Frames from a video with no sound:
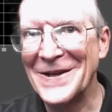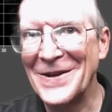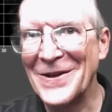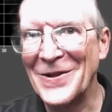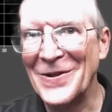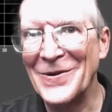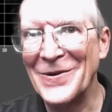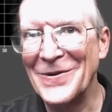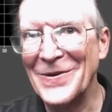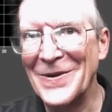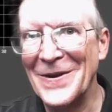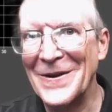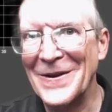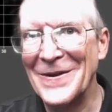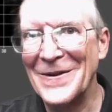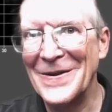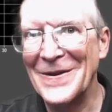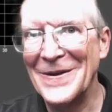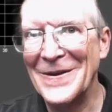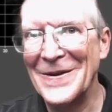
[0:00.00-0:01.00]
include
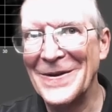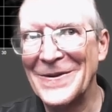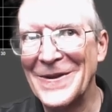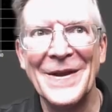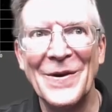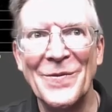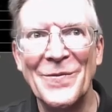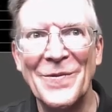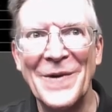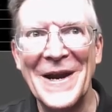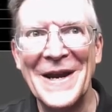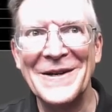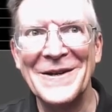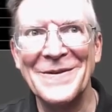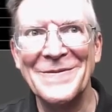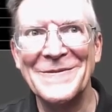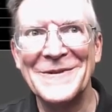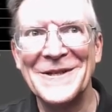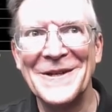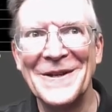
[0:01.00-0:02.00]

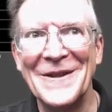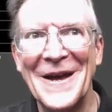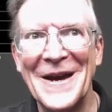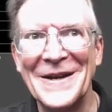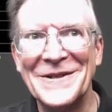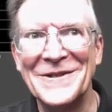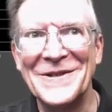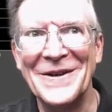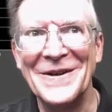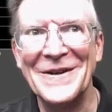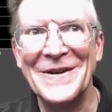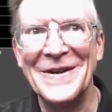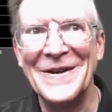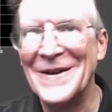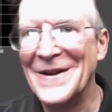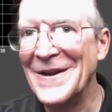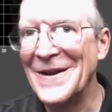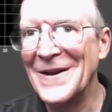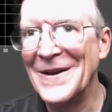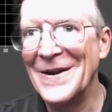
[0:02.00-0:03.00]
random selection
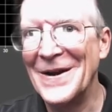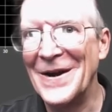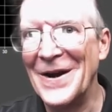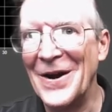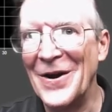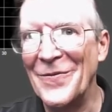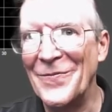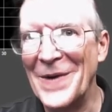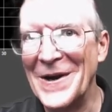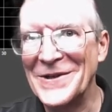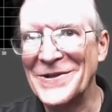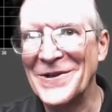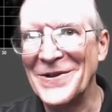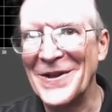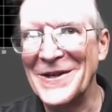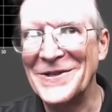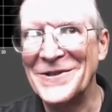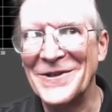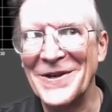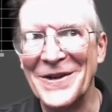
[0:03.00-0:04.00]
of
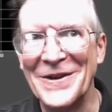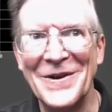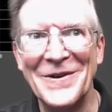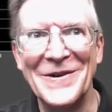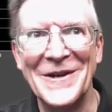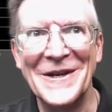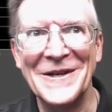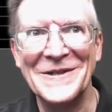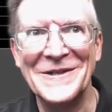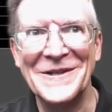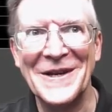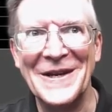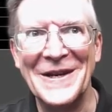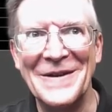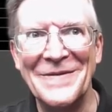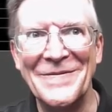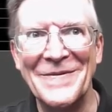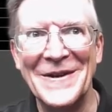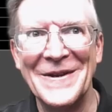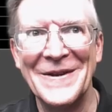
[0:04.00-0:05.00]
modulation encoding
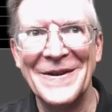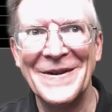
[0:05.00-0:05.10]
scheme,